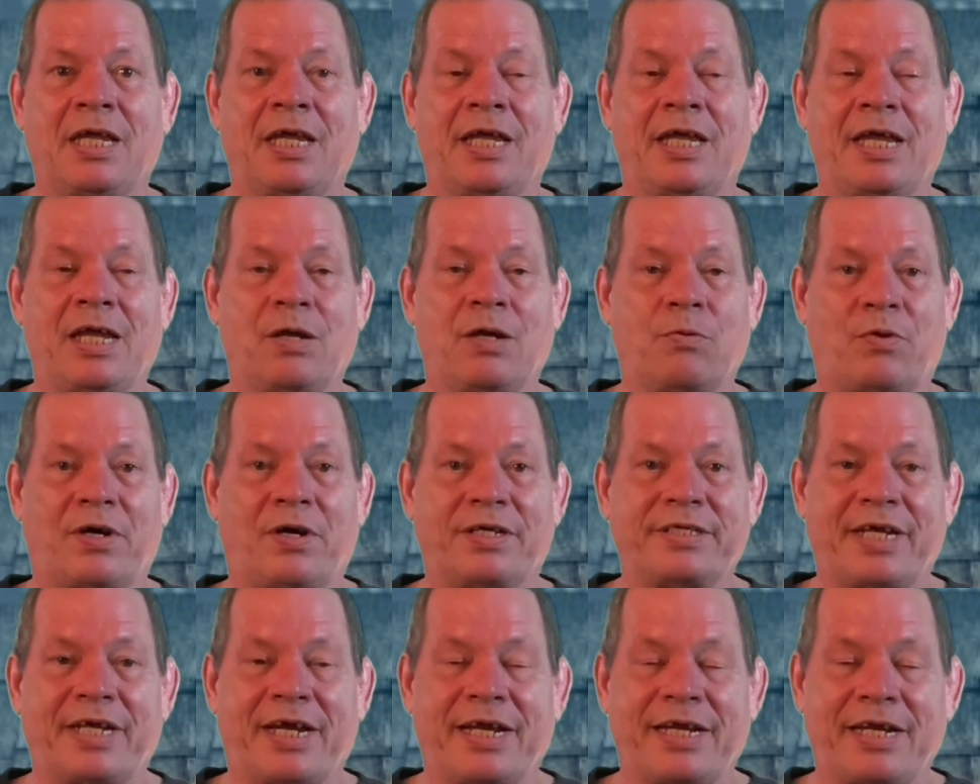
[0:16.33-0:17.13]
And
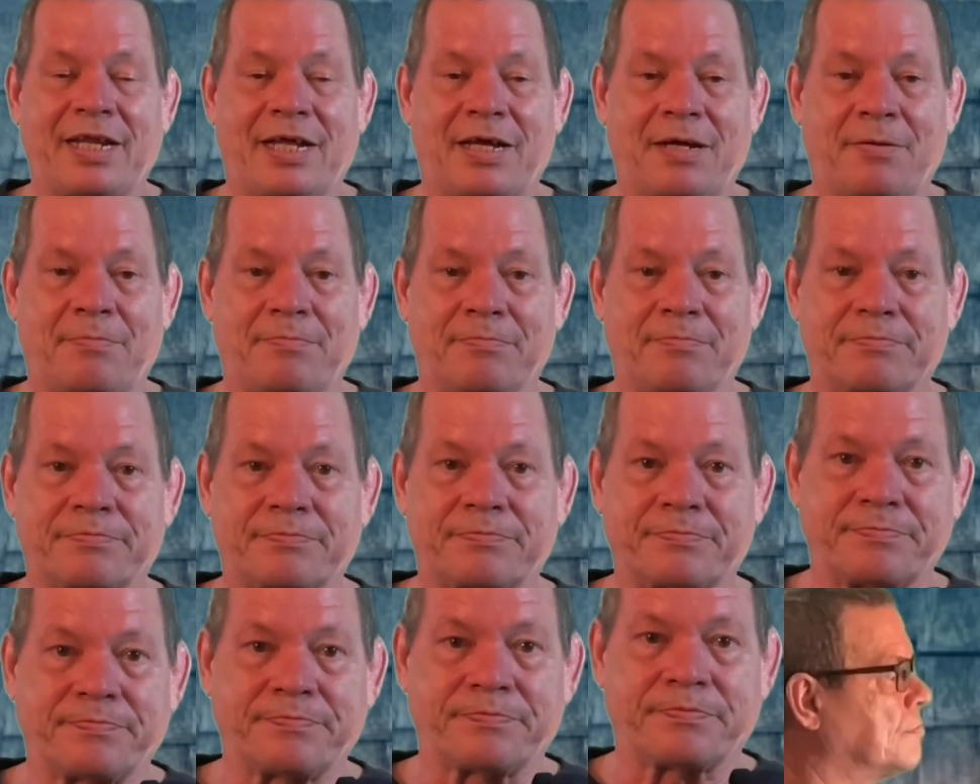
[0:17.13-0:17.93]
one night I'm
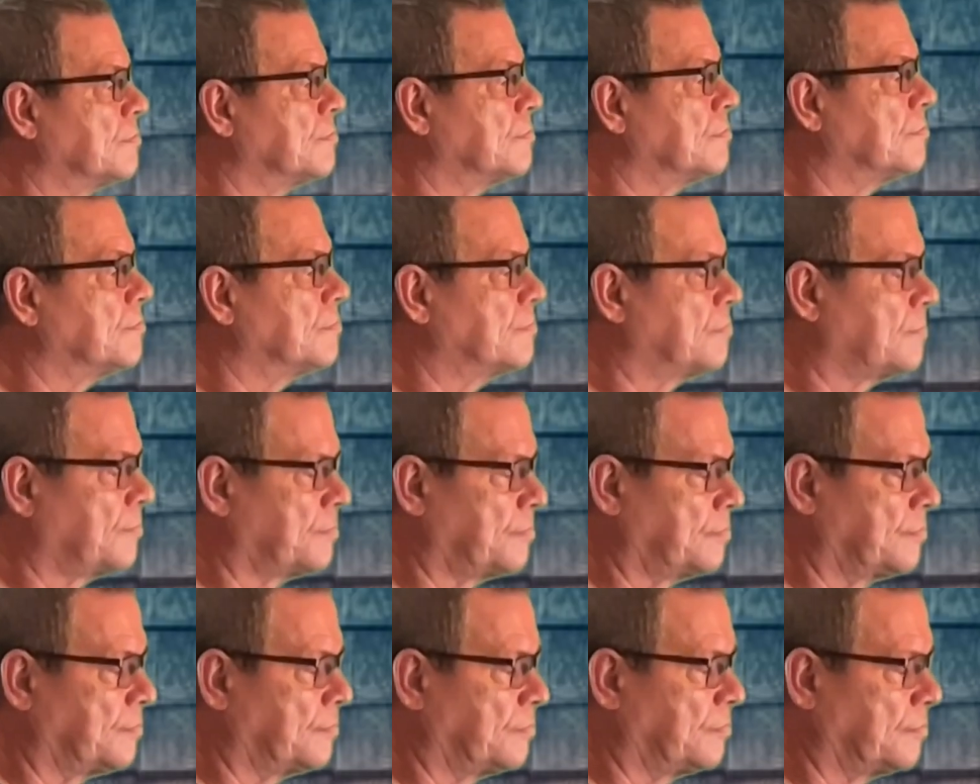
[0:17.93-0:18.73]
on my
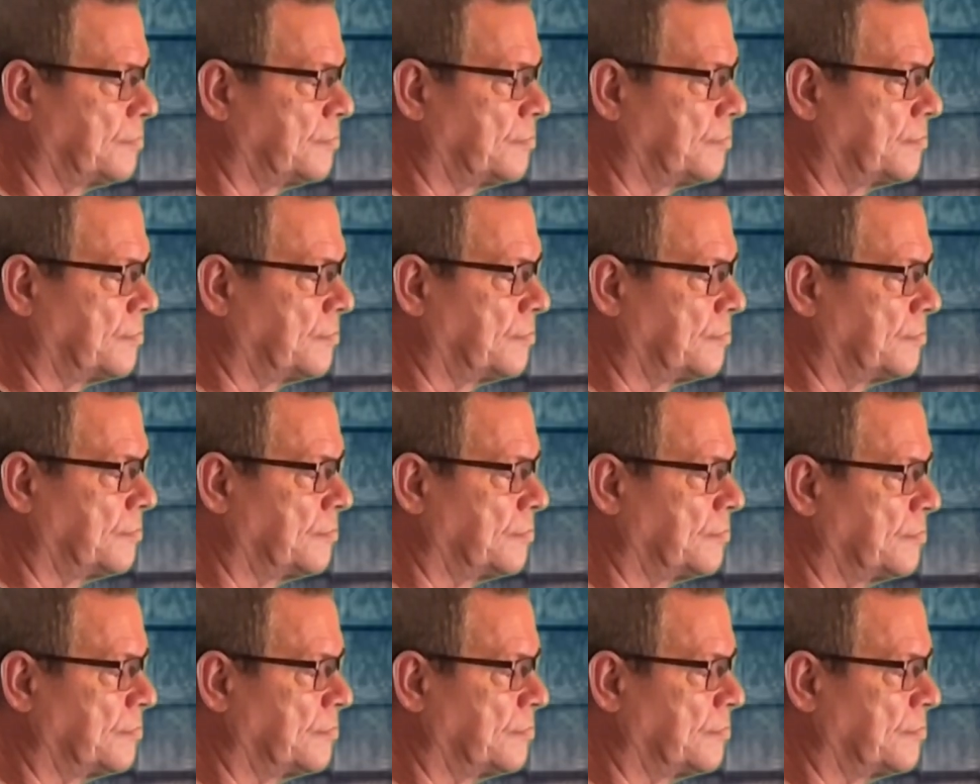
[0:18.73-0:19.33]
computer watching